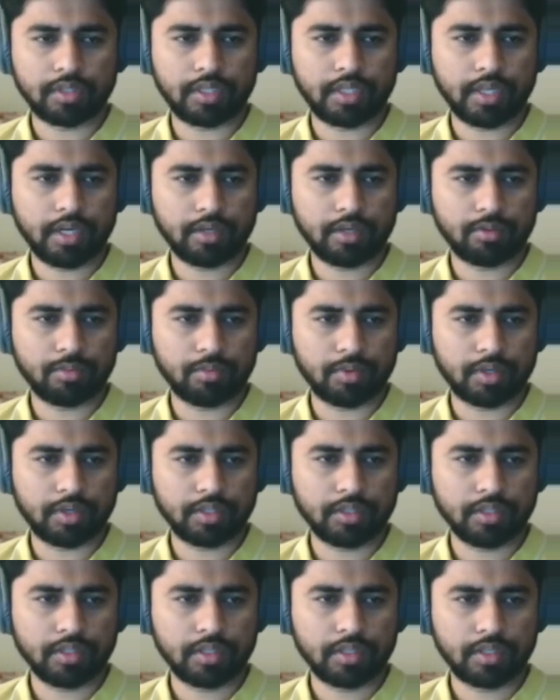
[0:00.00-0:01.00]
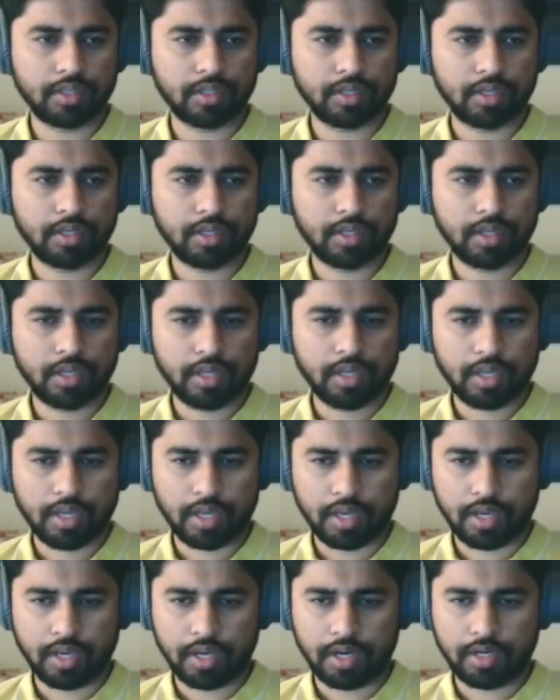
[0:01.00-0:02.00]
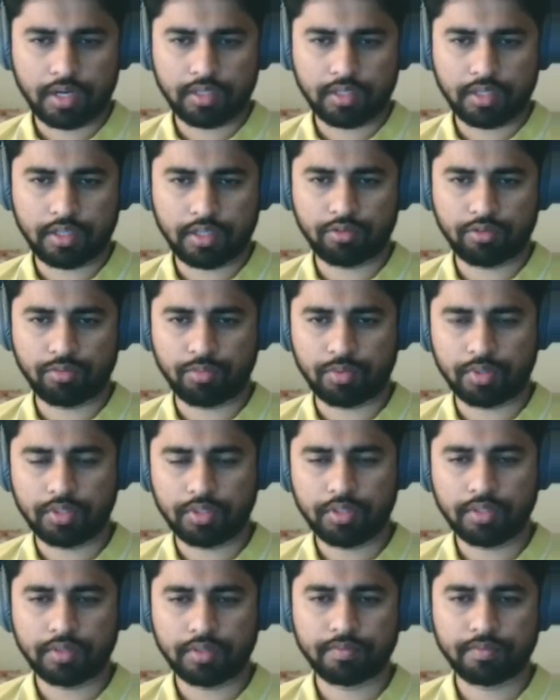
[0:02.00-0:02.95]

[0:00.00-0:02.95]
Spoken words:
that one and this one.